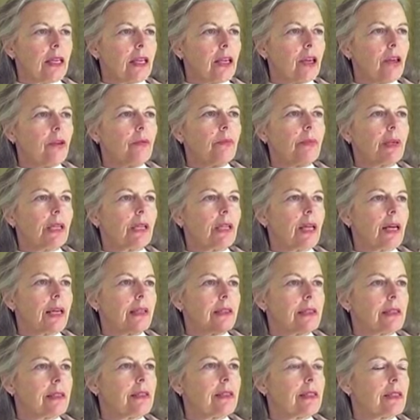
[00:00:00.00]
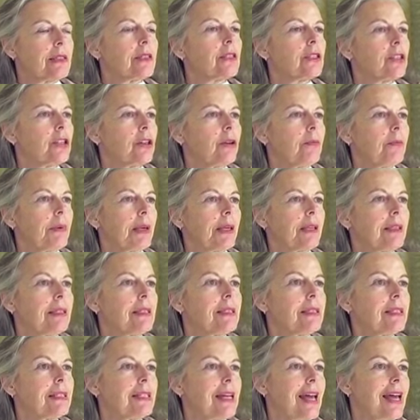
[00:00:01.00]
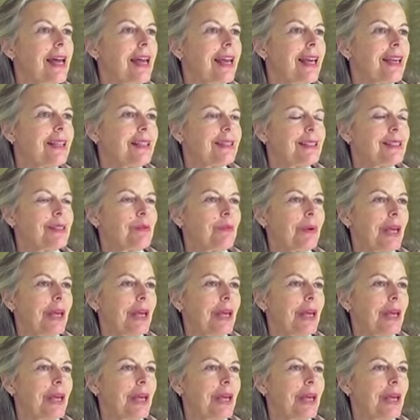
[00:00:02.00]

accumulates disturbing states